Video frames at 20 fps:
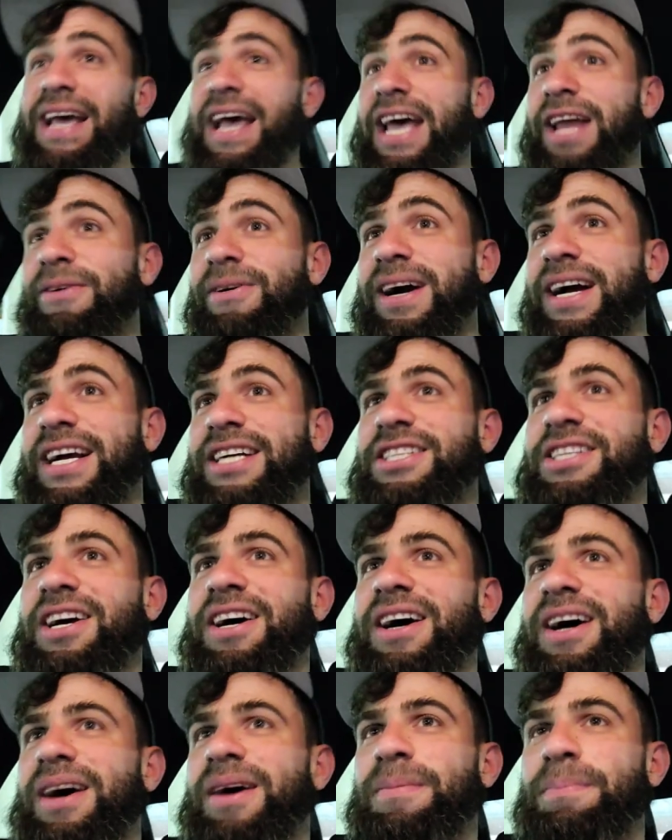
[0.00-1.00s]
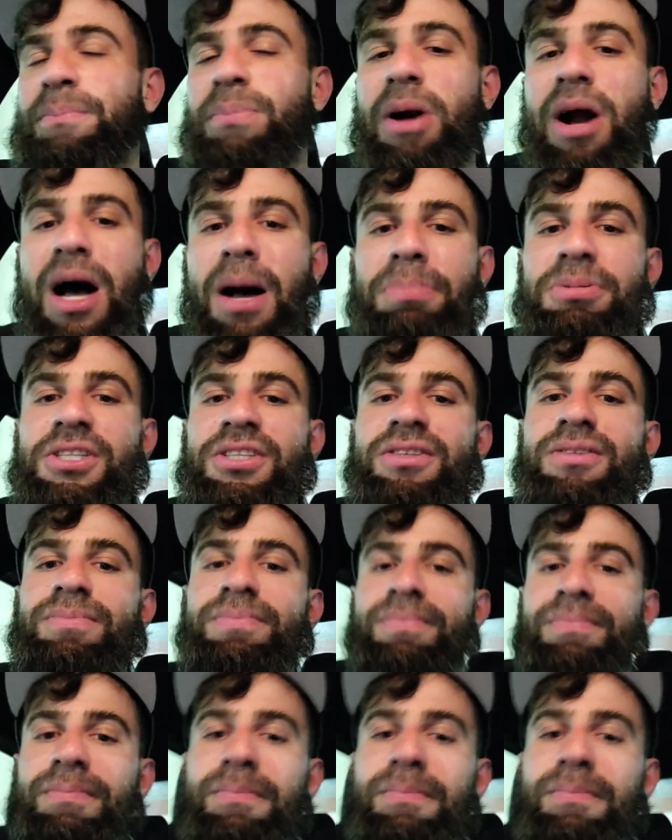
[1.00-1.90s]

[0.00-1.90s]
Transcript: Anyways, props.